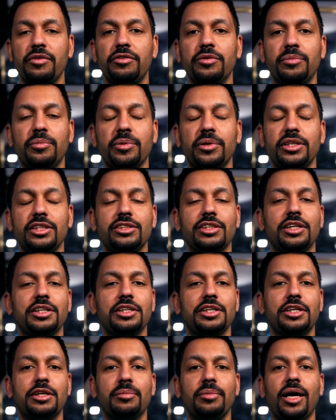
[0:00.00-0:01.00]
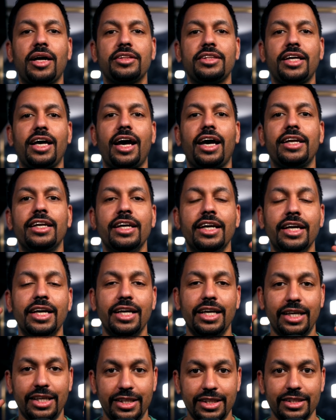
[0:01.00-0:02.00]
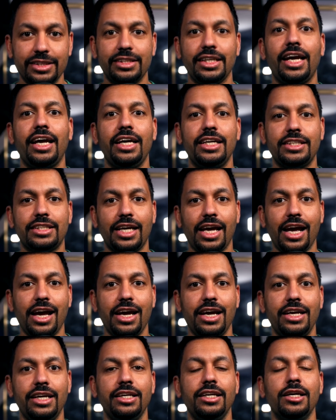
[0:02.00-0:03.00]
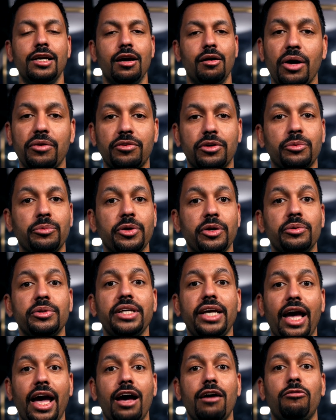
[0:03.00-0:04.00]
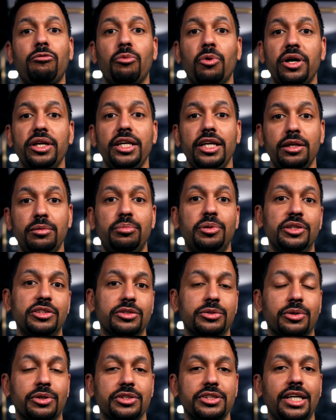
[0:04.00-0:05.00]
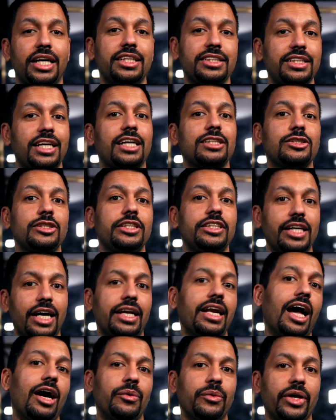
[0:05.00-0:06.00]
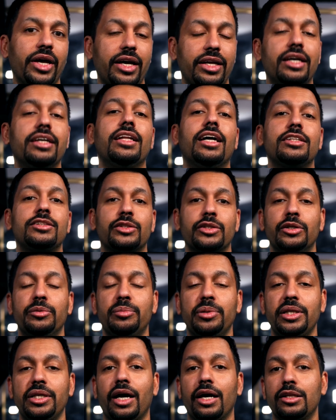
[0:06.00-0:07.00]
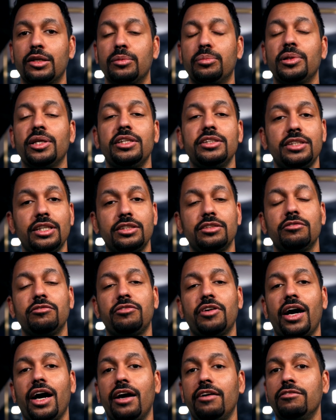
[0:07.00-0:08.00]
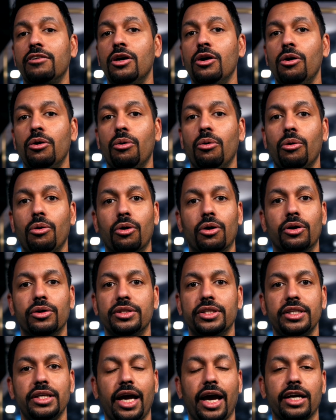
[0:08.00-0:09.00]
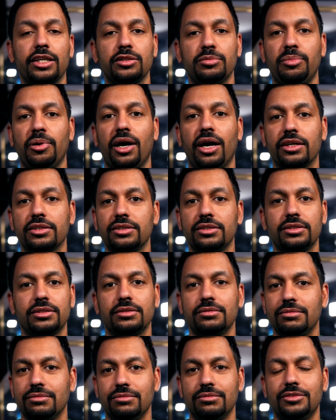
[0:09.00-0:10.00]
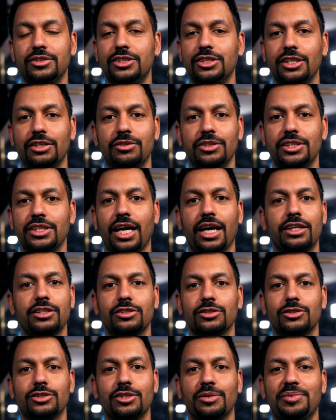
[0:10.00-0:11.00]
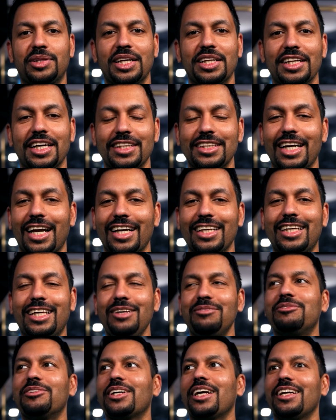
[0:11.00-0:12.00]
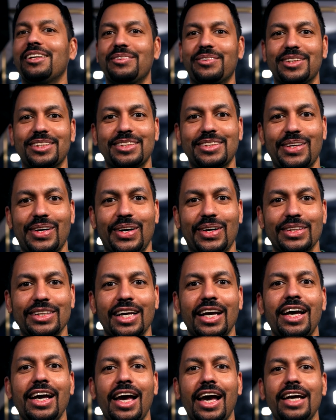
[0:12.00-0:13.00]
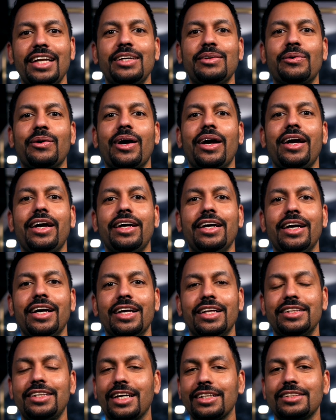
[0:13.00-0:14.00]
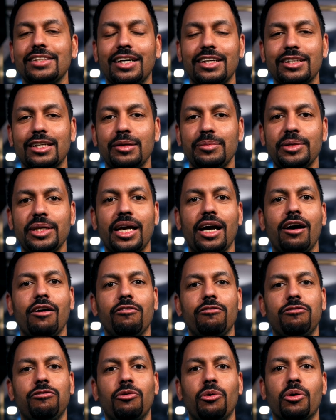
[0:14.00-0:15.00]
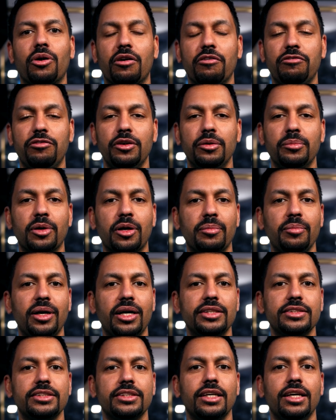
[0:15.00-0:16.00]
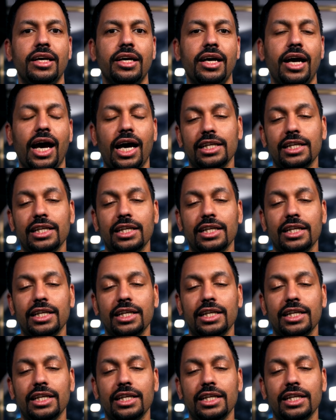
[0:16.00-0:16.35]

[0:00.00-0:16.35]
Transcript: so everybody's clear about that, it is 8K. However, we only have one input source and it's actually not out yet, and that's gonna be either PlayStation 5 or the Xbox Series X or something like that. I keep forgetting what it's called. Anyway, that's not coming out for a few more months.